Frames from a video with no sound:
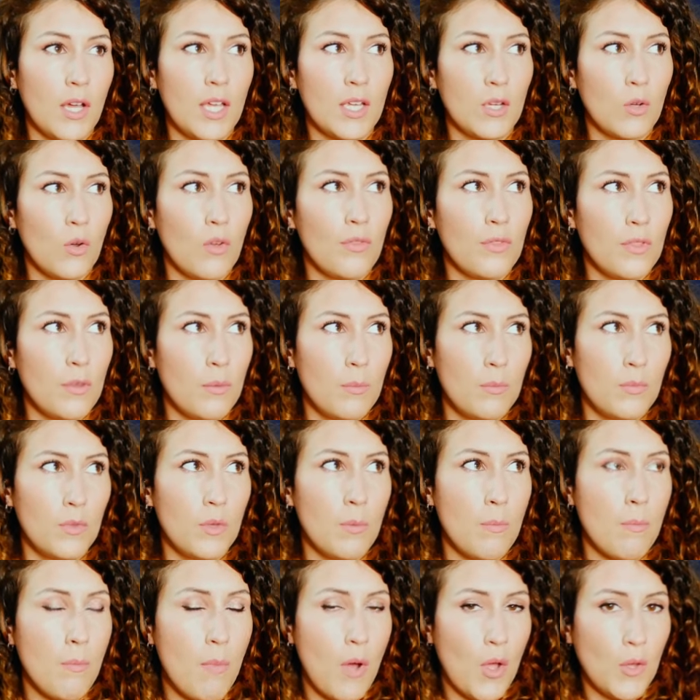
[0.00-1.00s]
got
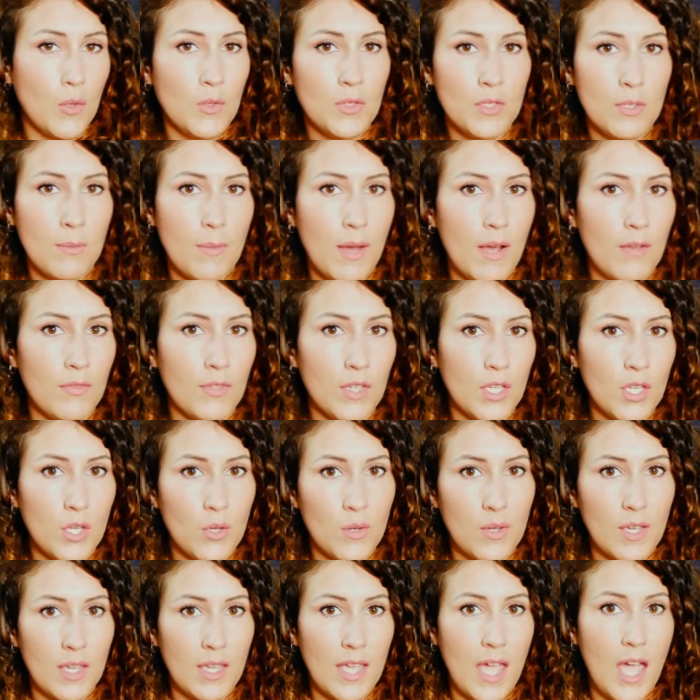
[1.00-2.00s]
the most amount that
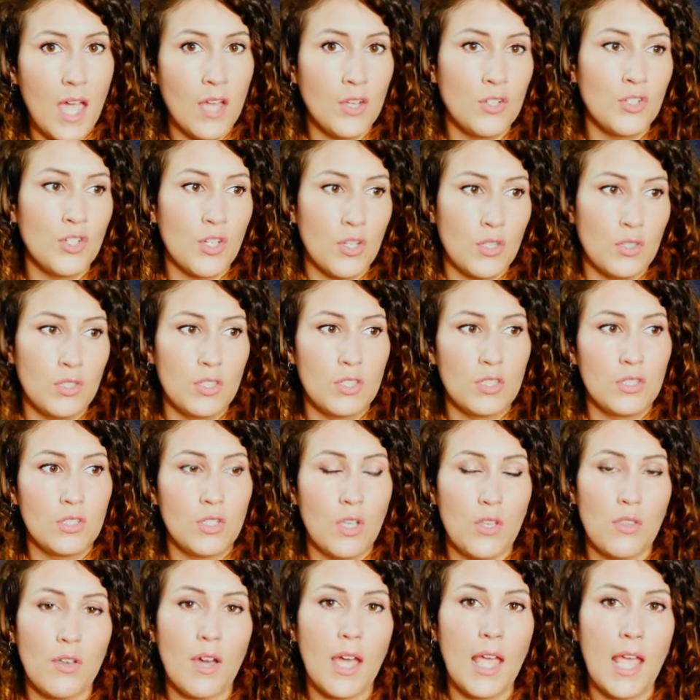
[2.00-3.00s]
you could get just
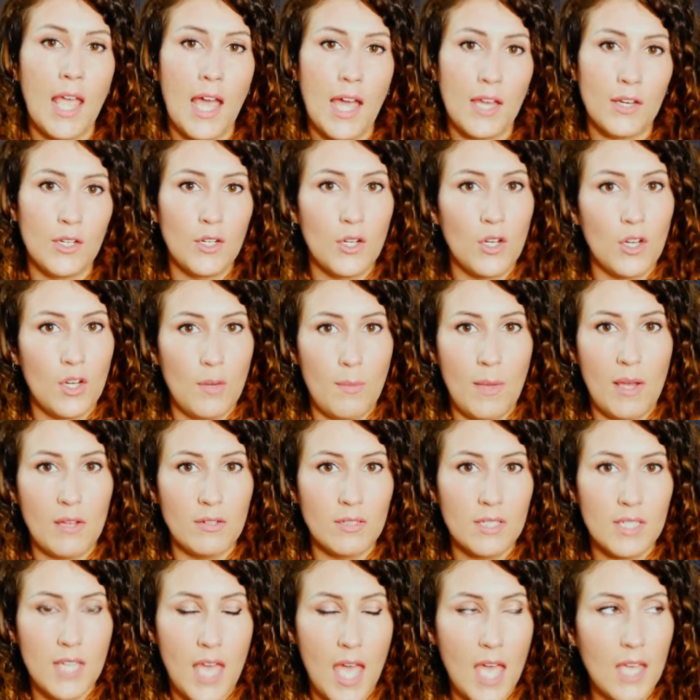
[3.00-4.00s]
so that I had a good
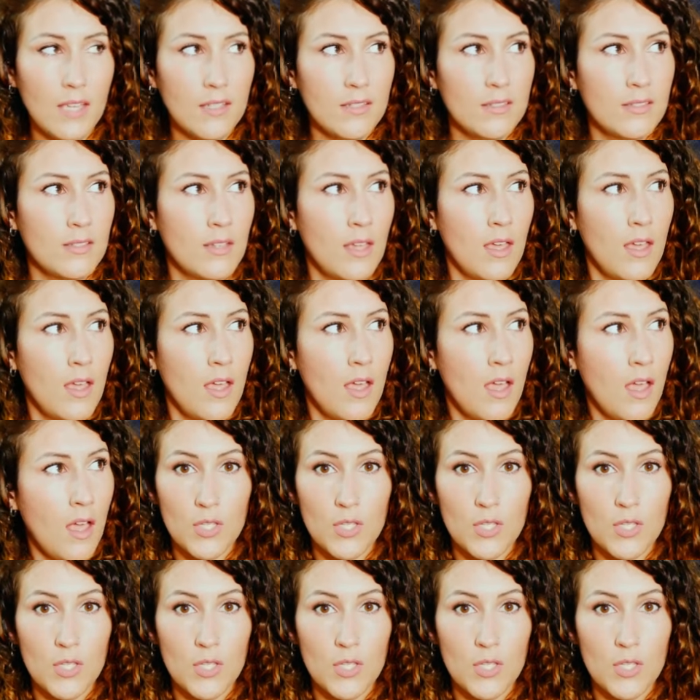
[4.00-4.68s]
amount to test.